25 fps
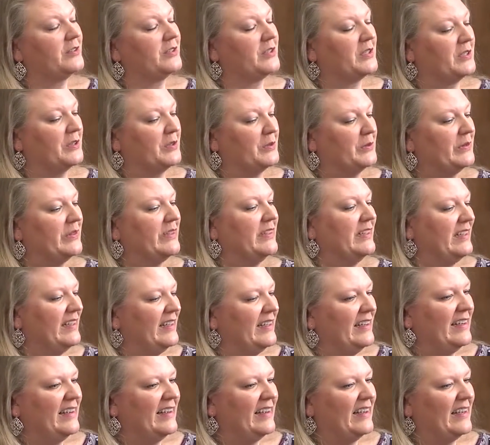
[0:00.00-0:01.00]
So
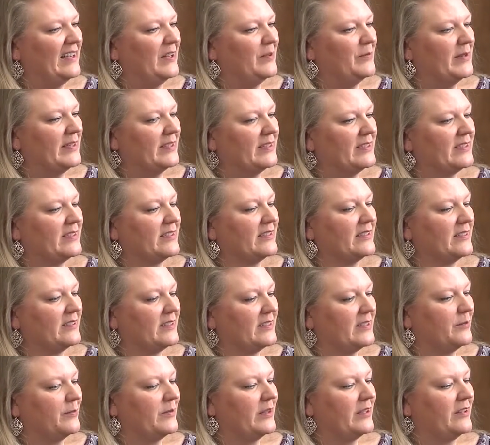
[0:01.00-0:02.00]
that's
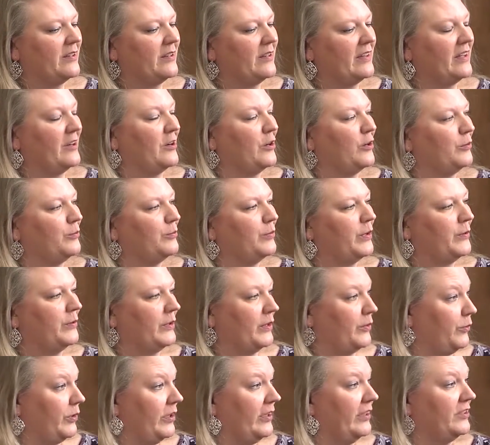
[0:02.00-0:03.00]
something that our
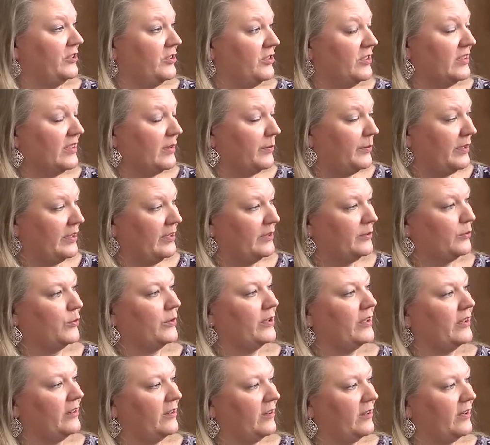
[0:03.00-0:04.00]
Public Relations Committee is
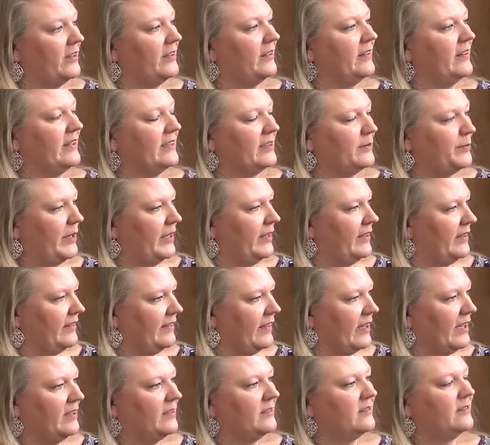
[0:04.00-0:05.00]
working on, expanding
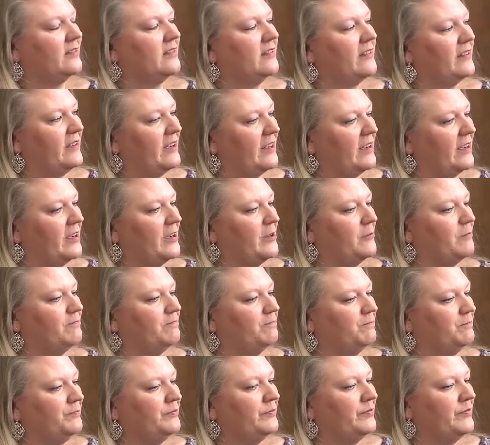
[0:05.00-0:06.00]
that
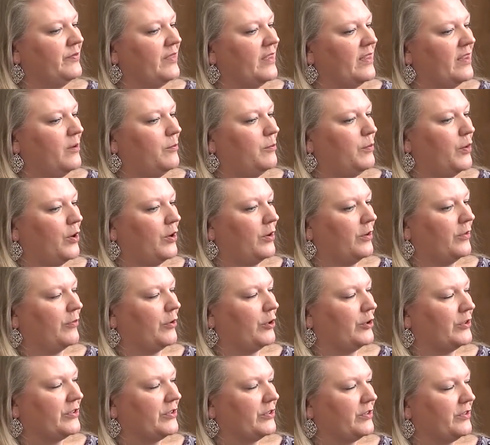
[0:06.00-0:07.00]
part of
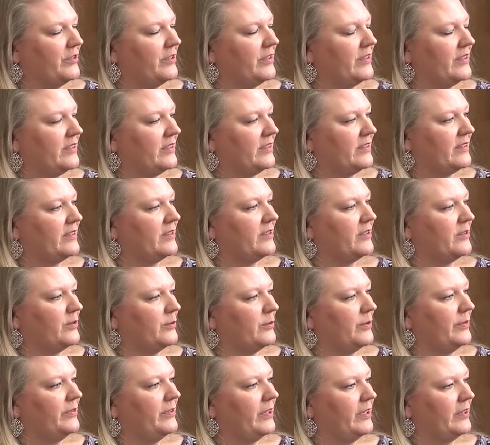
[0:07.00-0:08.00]
our services so
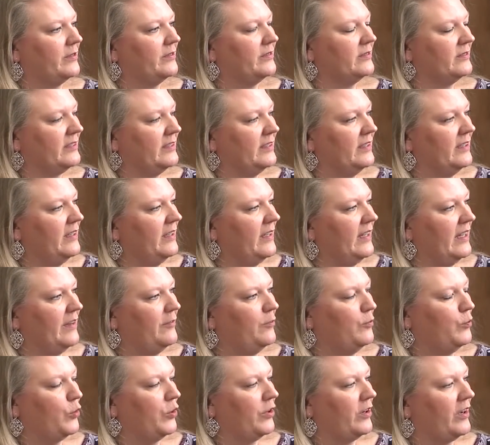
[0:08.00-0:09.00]
that we've got
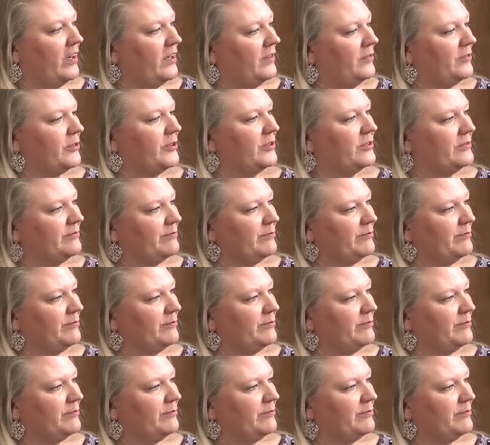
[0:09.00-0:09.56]
even more to offer.